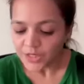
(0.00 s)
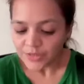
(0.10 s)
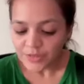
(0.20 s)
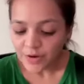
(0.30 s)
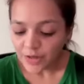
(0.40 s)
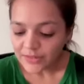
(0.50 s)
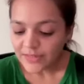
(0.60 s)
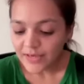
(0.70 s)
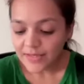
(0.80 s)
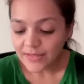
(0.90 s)
So the author
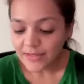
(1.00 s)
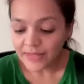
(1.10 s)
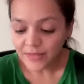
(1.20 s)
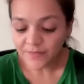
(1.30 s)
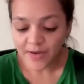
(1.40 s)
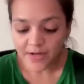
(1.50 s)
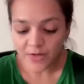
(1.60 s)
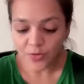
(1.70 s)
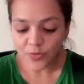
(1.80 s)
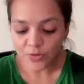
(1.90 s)
says that it is well
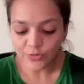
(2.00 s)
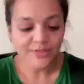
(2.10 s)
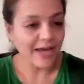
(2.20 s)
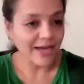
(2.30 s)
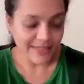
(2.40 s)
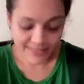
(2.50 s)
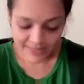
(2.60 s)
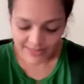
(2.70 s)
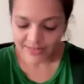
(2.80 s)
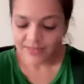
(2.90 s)
known to
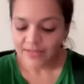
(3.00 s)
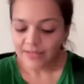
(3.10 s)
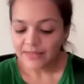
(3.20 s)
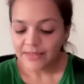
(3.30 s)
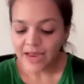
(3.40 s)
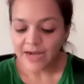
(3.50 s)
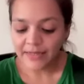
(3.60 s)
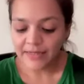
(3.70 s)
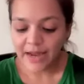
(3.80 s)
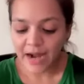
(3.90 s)
science that
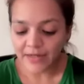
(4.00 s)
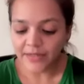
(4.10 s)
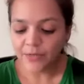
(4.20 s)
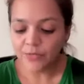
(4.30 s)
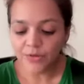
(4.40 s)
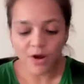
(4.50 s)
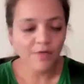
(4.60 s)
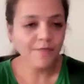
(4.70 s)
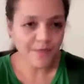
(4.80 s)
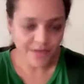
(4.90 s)
an attitude
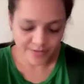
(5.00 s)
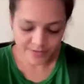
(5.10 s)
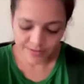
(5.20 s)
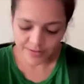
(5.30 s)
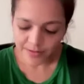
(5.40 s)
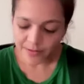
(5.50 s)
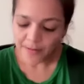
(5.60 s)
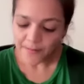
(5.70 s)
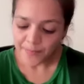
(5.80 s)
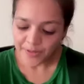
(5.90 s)
of fear
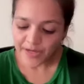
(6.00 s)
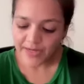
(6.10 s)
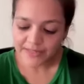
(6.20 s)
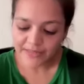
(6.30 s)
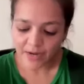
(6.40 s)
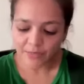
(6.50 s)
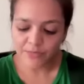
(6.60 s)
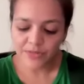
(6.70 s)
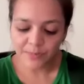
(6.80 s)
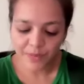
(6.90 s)
breaks
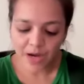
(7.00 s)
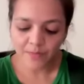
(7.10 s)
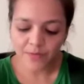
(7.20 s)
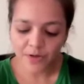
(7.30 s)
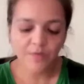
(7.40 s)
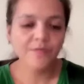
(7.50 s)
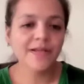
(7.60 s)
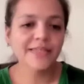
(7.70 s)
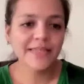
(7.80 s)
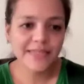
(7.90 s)
down the power of
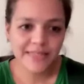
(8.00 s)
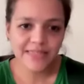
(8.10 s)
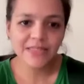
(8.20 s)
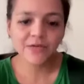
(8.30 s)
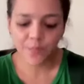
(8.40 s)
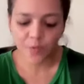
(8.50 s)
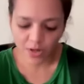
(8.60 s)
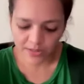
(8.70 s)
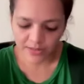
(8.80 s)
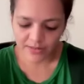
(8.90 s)
resistance of
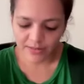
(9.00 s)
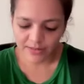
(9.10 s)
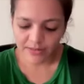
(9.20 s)
body